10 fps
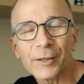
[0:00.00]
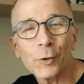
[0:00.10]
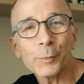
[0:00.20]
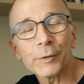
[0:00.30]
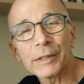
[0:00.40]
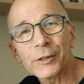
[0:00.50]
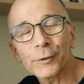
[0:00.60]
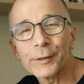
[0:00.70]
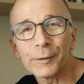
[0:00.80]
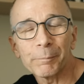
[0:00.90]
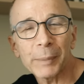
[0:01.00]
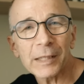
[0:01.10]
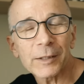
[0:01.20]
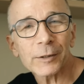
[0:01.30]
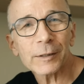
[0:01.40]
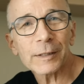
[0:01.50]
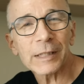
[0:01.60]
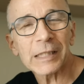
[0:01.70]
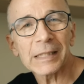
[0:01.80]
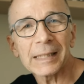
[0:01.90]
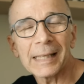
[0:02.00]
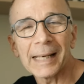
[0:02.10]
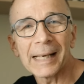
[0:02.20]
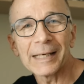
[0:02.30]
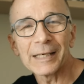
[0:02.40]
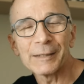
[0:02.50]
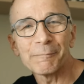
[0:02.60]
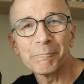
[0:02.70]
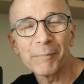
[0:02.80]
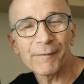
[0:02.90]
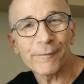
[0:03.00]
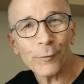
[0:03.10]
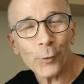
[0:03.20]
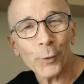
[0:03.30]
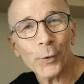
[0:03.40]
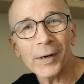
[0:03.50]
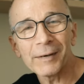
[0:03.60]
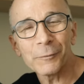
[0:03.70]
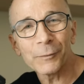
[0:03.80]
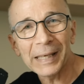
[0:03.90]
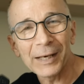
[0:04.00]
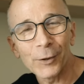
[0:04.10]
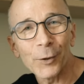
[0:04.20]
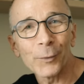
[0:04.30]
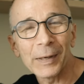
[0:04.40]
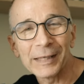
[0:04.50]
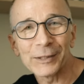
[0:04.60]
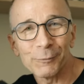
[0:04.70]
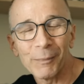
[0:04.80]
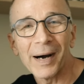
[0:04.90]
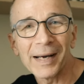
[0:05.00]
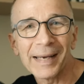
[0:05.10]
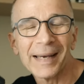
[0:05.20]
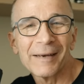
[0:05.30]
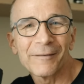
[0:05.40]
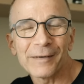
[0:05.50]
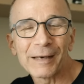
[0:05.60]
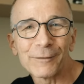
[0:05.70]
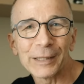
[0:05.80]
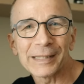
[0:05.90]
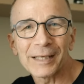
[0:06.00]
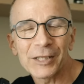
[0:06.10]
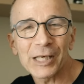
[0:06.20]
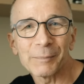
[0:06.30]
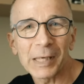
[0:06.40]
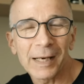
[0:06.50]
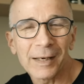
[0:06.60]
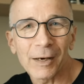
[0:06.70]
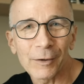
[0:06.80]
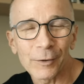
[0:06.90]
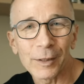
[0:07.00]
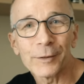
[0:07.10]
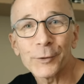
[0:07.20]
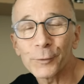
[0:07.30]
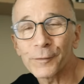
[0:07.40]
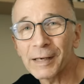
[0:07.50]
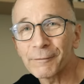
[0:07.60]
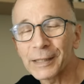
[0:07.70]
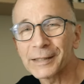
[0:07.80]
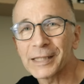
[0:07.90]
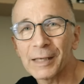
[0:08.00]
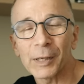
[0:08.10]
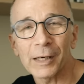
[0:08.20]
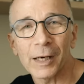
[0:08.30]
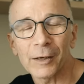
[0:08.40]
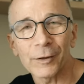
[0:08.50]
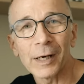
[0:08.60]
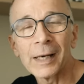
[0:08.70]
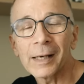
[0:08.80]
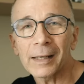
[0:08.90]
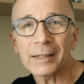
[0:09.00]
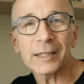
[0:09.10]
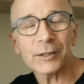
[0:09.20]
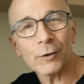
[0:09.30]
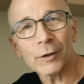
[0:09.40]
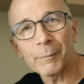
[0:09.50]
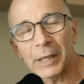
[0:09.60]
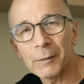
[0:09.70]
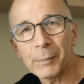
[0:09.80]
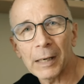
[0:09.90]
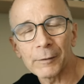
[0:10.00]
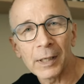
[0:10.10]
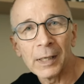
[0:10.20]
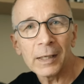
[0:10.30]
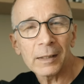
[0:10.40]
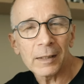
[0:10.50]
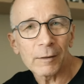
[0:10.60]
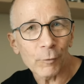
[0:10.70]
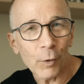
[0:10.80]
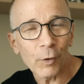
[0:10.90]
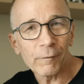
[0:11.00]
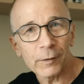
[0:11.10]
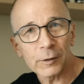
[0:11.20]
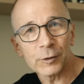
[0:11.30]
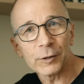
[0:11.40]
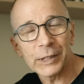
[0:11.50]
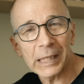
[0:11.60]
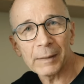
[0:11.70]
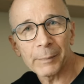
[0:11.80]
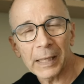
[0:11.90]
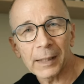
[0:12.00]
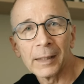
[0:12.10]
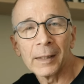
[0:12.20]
hope you enjoyed the pictures, and before we go into my favorite JPEG color, new favorite JPEG color, let's talk a bit about RAW versus JPEG.